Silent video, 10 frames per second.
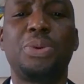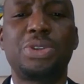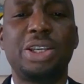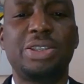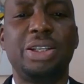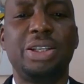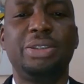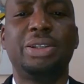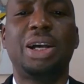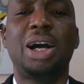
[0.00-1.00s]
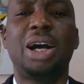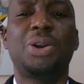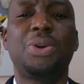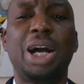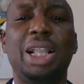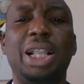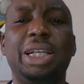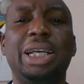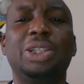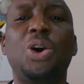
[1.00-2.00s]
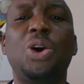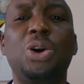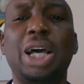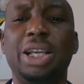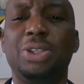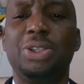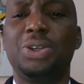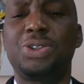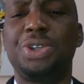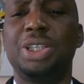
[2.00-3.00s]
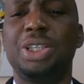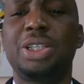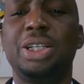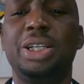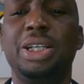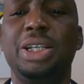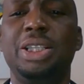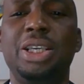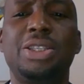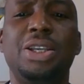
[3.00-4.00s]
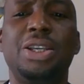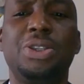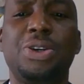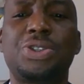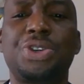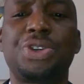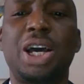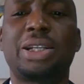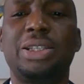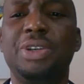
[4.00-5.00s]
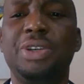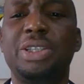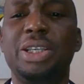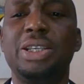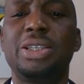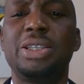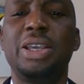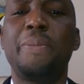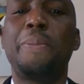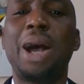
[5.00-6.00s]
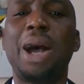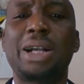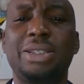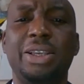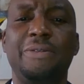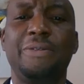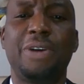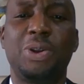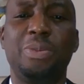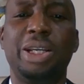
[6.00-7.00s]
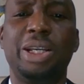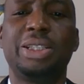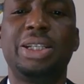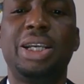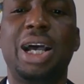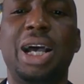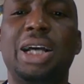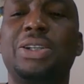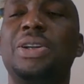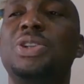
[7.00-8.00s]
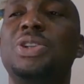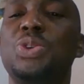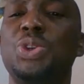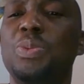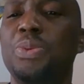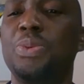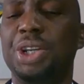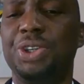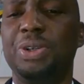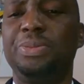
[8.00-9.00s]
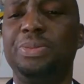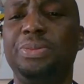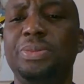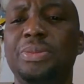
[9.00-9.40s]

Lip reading: processing, agro-allied and other industries. These industrial activities impact the environment and create social pressure.